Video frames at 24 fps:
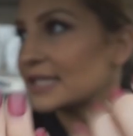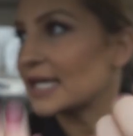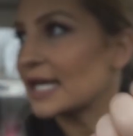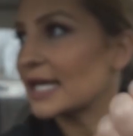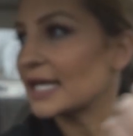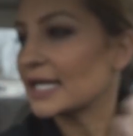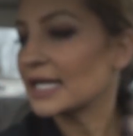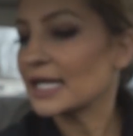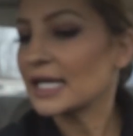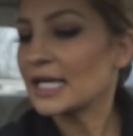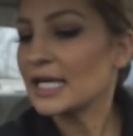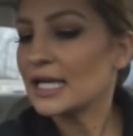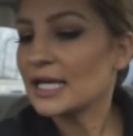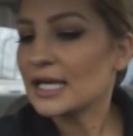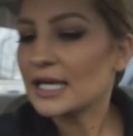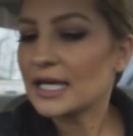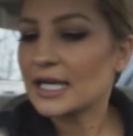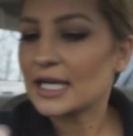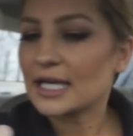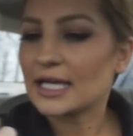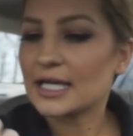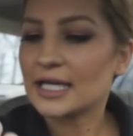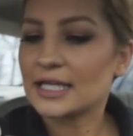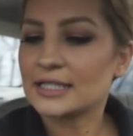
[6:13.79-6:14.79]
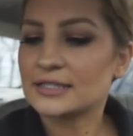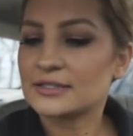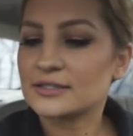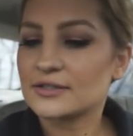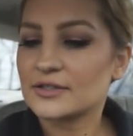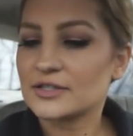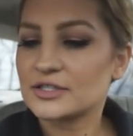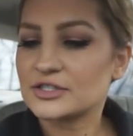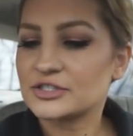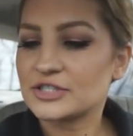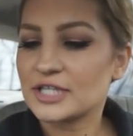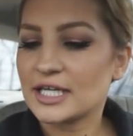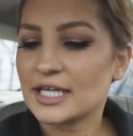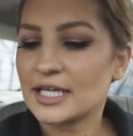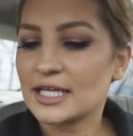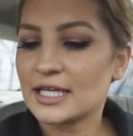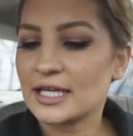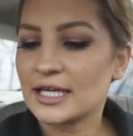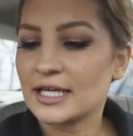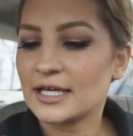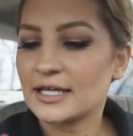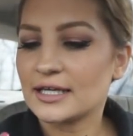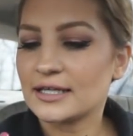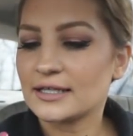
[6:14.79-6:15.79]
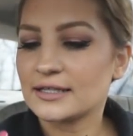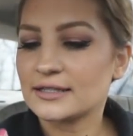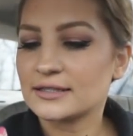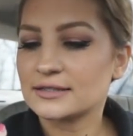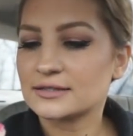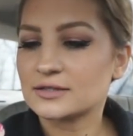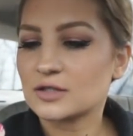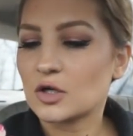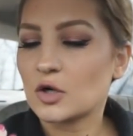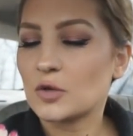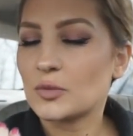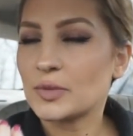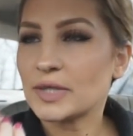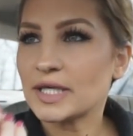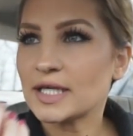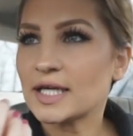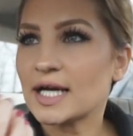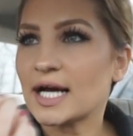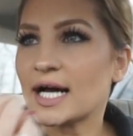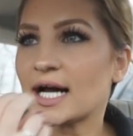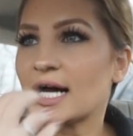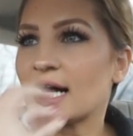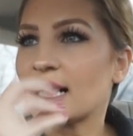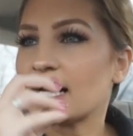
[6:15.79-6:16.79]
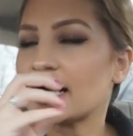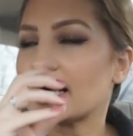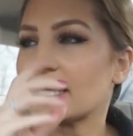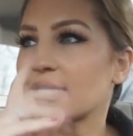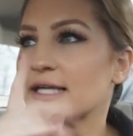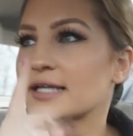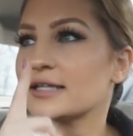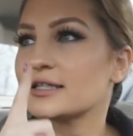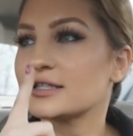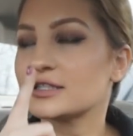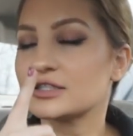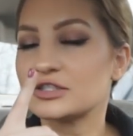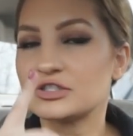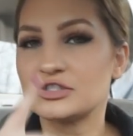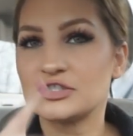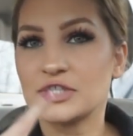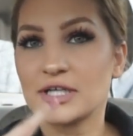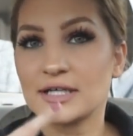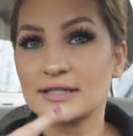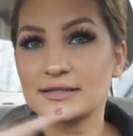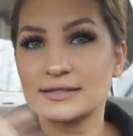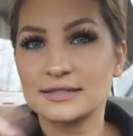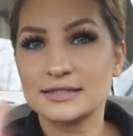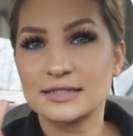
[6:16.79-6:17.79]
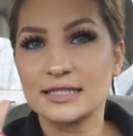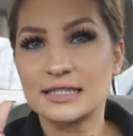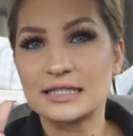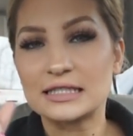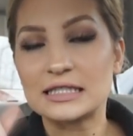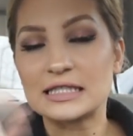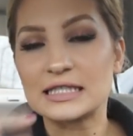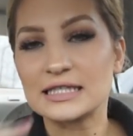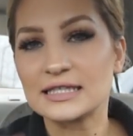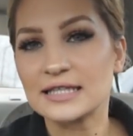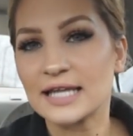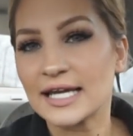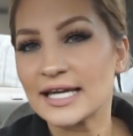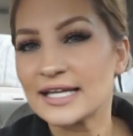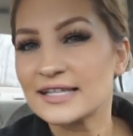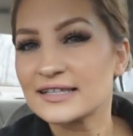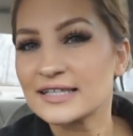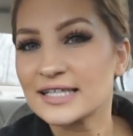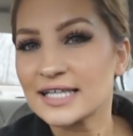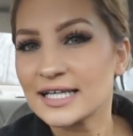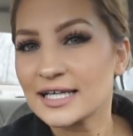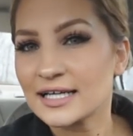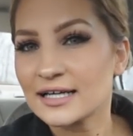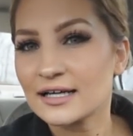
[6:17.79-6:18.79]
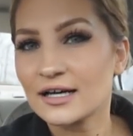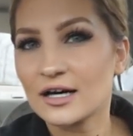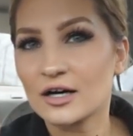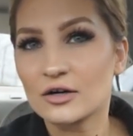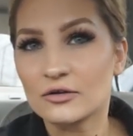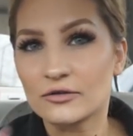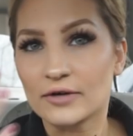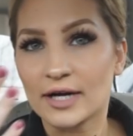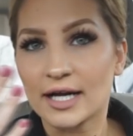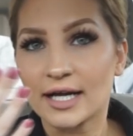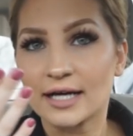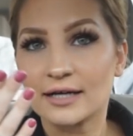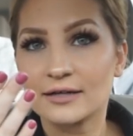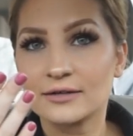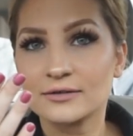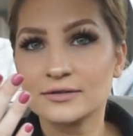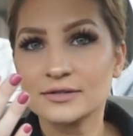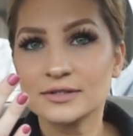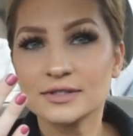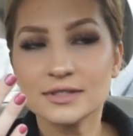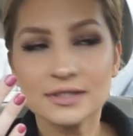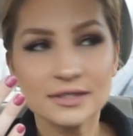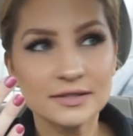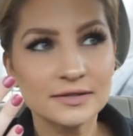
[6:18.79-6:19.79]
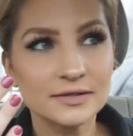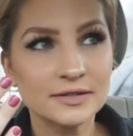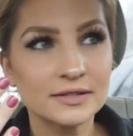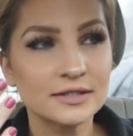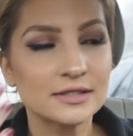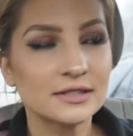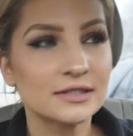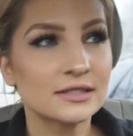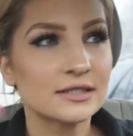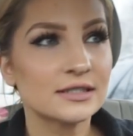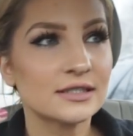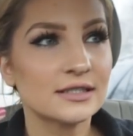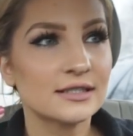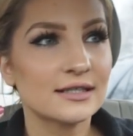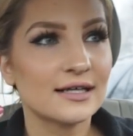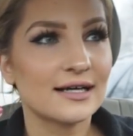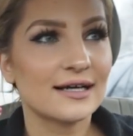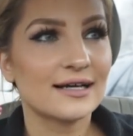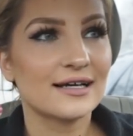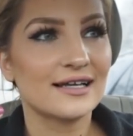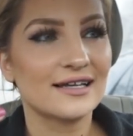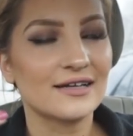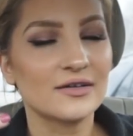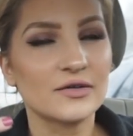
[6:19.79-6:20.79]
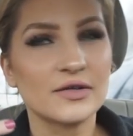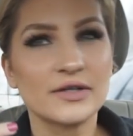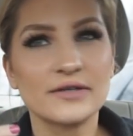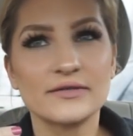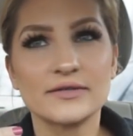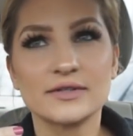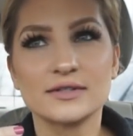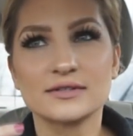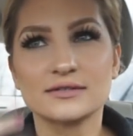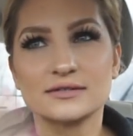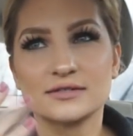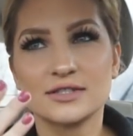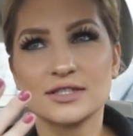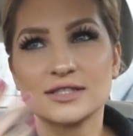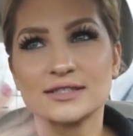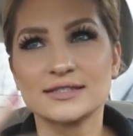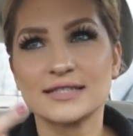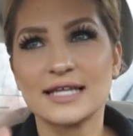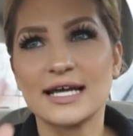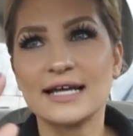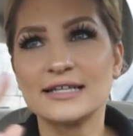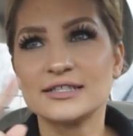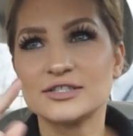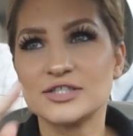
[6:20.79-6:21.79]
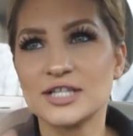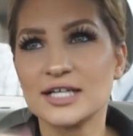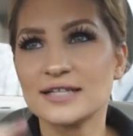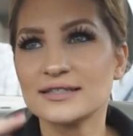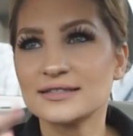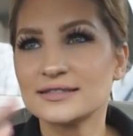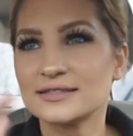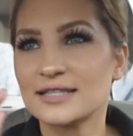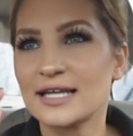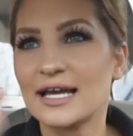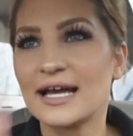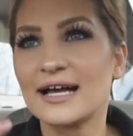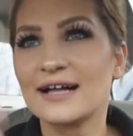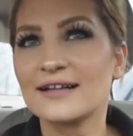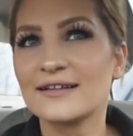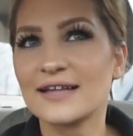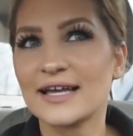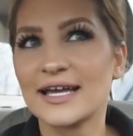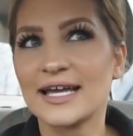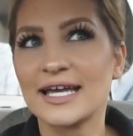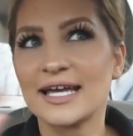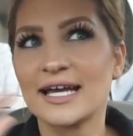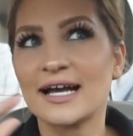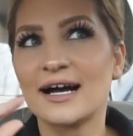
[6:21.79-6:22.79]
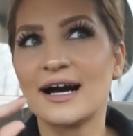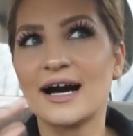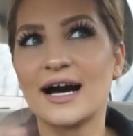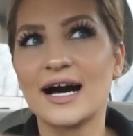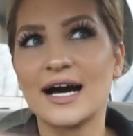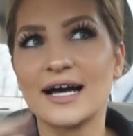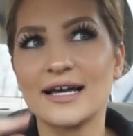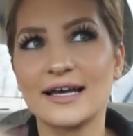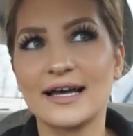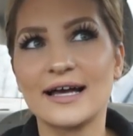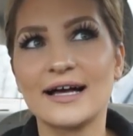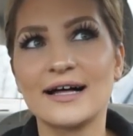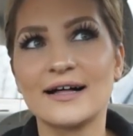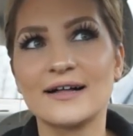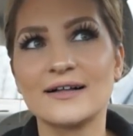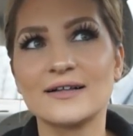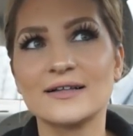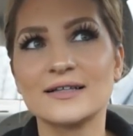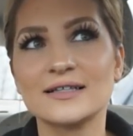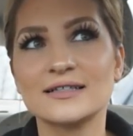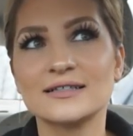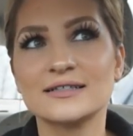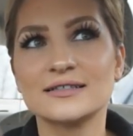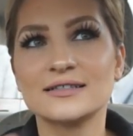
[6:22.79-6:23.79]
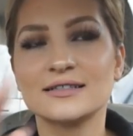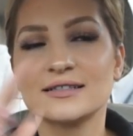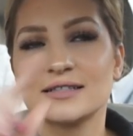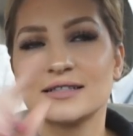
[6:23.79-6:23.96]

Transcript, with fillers: Day, and the shade is OPI Just Lailing Around. I don't even, just, just L-A-I-L